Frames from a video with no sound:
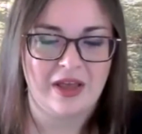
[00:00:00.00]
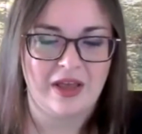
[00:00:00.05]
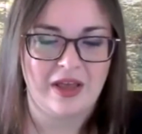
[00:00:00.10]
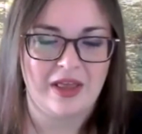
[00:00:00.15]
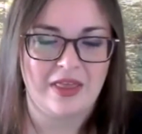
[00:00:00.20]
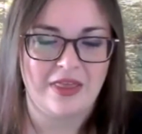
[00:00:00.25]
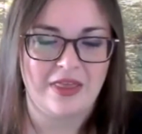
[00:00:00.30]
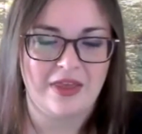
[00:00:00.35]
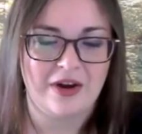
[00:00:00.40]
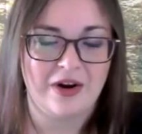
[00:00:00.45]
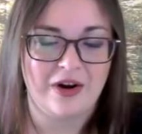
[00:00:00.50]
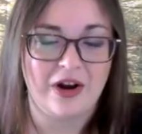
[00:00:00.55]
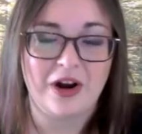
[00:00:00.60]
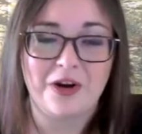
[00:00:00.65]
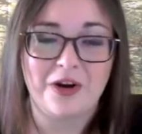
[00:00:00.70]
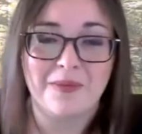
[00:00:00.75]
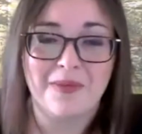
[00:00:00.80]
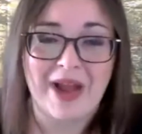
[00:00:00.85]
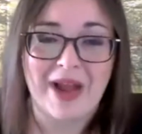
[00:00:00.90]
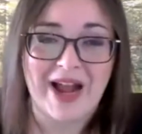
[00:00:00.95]
There are
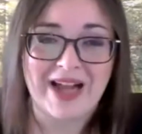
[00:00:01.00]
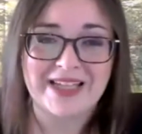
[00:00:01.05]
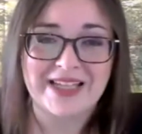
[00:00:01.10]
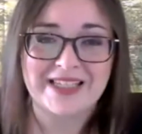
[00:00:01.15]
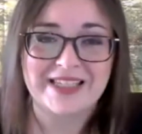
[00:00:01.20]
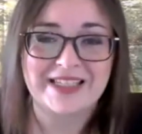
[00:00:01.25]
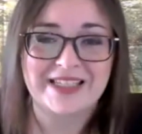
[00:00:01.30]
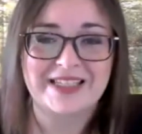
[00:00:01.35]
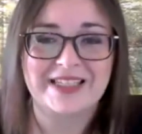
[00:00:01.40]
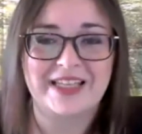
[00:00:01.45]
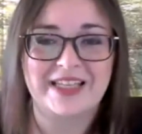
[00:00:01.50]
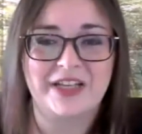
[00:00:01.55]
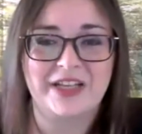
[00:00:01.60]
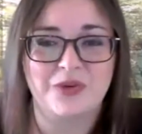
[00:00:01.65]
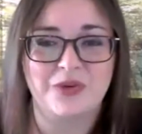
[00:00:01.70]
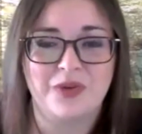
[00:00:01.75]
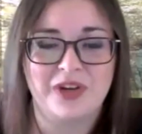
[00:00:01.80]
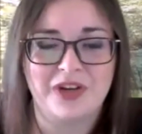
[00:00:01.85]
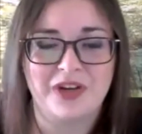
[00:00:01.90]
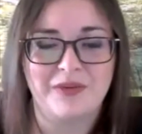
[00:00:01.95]
masks that you
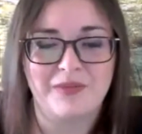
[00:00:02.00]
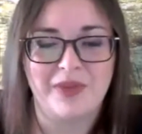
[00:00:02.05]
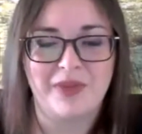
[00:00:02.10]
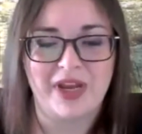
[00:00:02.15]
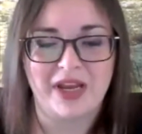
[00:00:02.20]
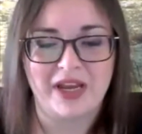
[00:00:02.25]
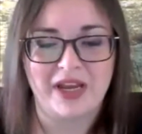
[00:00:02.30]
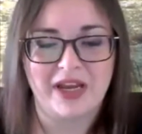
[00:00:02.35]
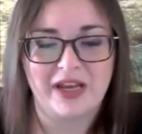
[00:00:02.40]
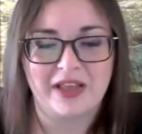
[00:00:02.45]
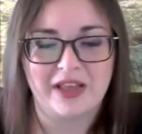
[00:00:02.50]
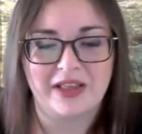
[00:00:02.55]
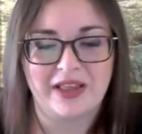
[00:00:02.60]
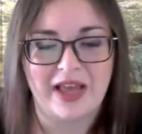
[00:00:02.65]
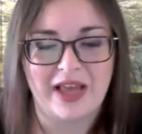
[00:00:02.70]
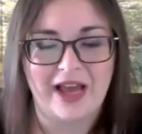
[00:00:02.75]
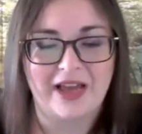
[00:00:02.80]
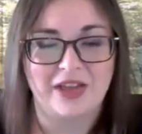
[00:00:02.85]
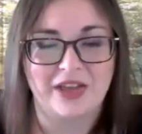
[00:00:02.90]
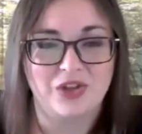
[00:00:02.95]
can make
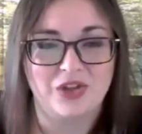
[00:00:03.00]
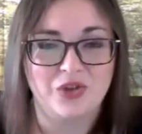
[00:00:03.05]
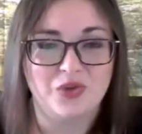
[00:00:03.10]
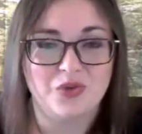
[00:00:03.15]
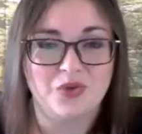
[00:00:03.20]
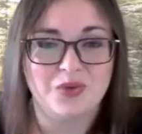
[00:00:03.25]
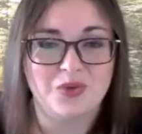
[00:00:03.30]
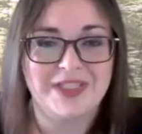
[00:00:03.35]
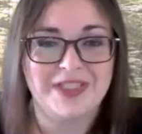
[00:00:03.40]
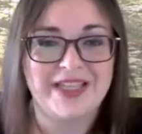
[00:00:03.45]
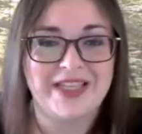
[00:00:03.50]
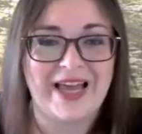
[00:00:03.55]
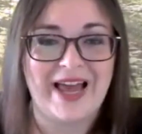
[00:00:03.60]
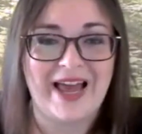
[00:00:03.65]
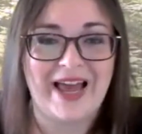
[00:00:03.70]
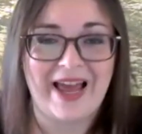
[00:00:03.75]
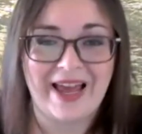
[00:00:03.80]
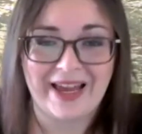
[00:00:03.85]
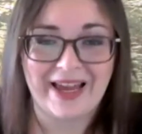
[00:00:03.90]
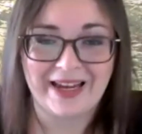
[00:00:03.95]
that use
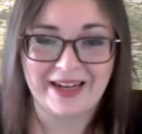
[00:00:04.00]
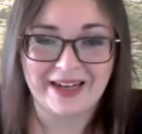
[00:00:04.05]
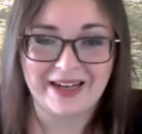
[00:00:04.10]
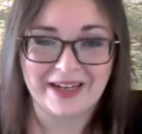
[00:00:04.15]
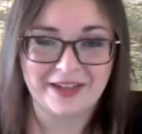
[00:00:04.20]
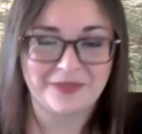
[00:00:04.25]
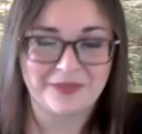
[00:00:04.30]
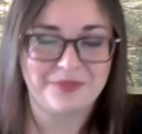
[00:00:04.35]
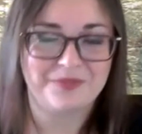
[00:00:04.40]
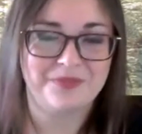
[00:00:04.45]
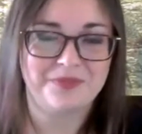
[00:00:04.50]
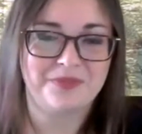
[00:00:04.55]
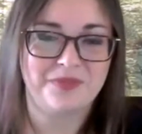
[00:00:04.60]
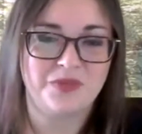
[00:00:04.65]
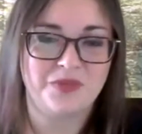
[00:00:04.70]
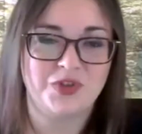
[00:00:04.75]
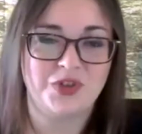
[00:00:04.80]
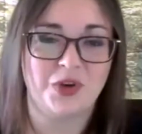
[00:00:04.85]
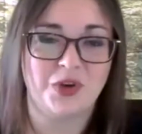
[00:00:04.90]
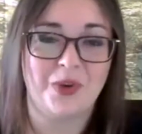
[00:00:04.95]
egg.
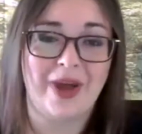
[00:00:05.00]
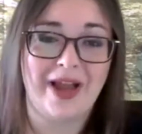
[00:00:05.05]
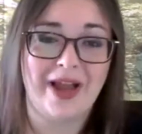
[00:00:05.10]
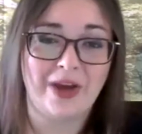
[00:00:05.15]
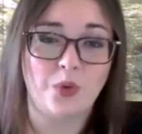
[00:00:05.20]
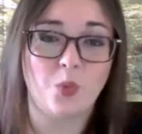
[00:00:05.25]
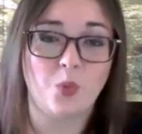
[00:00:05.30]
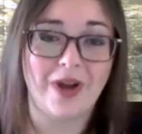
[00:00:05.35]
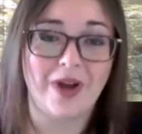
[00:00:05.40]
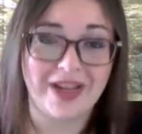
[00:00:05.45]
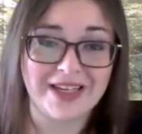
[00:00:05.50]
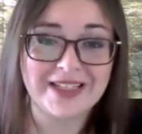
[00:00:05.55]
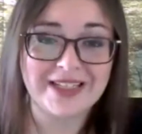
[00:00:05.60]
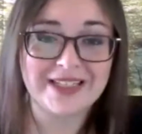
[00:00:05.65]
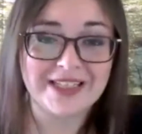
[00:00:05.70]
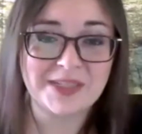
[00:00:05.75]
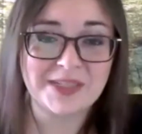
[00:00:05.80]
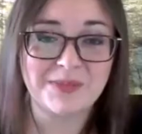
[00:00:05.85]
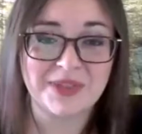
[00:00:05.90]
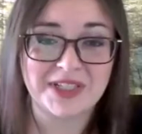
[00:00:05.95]
So egg white
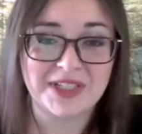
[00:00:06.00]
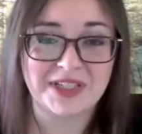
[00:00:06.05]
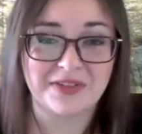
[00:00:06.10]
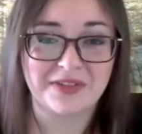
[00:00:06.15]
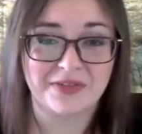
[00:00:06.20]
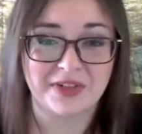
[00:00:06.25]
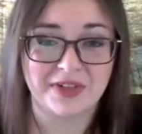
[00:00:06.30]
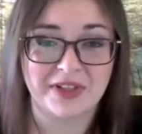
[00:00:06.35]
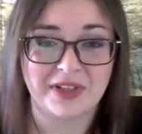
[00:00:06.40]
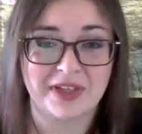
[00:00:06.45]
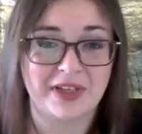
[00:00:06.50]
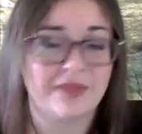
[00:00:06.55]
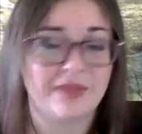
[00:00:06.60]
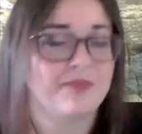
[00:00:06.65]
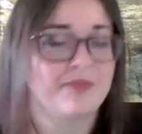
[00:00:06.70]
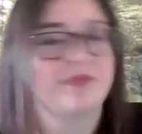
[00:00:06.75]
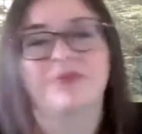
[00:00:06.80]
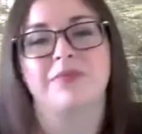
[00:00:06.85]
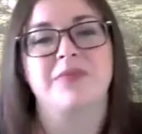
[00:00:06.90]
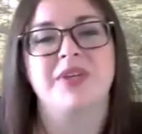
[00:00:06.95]
specifically,
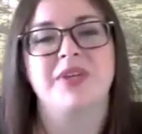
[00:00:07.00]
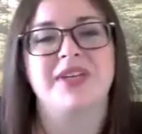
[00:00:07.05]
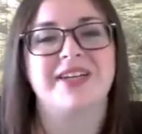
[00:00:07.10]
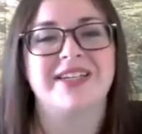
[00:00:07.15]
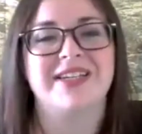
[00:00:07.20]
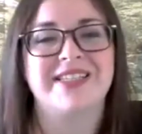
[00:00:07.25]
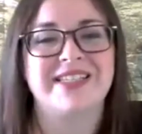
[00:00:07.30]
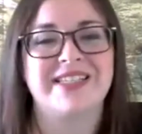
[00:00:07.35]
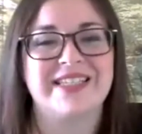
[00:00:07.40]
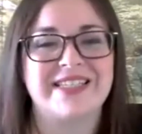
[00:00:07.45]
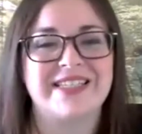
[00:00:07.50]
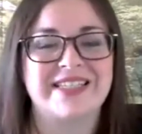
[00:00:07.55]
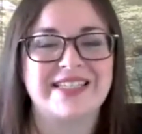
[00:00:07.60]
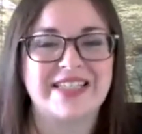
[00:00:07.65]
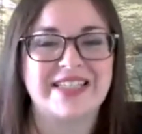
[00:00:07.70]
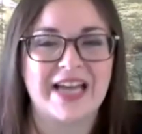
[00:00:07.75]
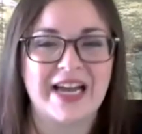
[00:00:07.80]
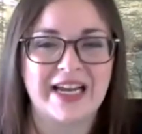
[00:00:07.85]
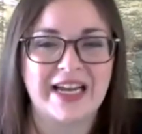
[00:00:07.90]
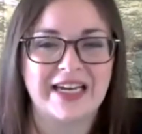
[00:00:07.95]
because it is
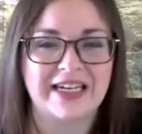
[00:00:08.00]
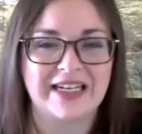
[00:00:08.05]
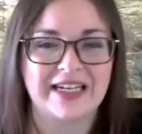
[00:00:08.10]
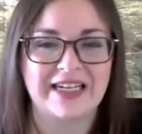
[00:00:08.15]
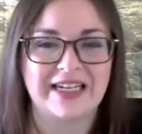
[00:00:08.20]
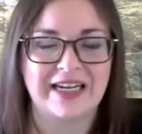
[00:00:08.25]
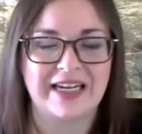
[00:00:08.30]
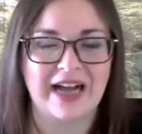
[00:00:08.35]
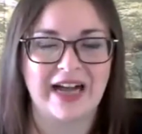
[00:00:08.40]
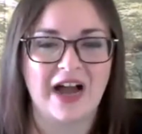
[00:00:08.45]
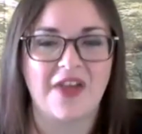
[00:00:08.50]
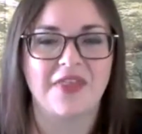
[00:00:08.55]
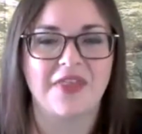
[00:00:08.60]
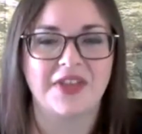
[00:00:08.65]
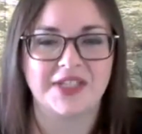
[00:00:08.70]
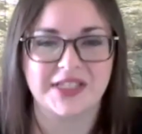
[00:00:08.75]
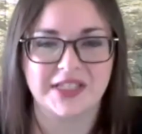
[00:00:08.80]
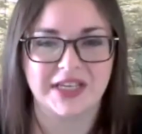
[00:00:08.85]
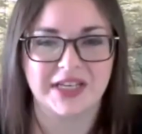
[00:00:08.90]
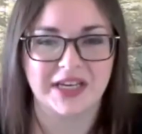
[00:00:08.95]
tightening on the
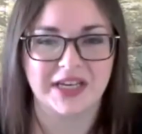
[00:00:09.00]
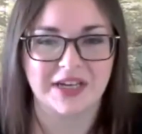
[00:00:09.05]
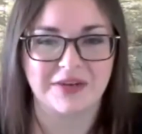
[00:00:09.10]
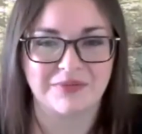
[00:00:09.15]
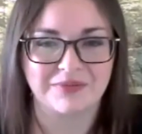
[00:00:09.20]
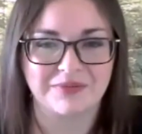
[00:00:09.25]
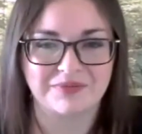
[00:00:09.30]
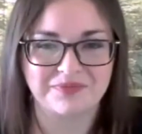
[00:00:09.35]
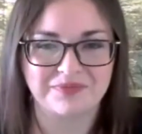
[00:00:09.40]
skin.